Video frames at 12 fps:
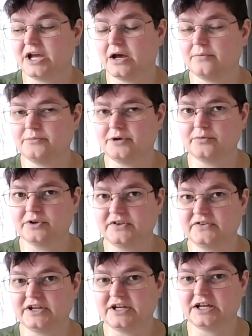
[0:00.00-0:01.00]
Yeah, I'm not really
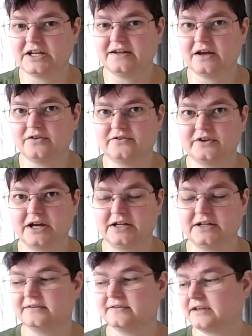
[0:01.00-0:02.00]
seeing any
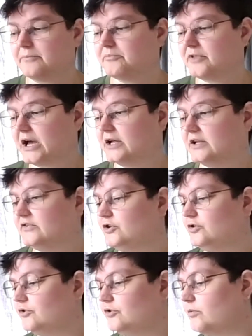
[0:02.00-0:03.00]
downside except that
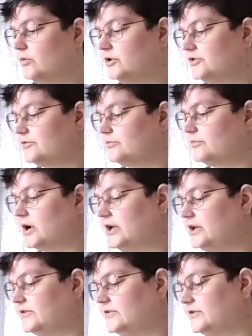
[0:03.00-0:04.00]
you don't want to
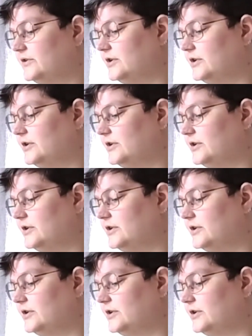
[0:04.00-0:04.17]
write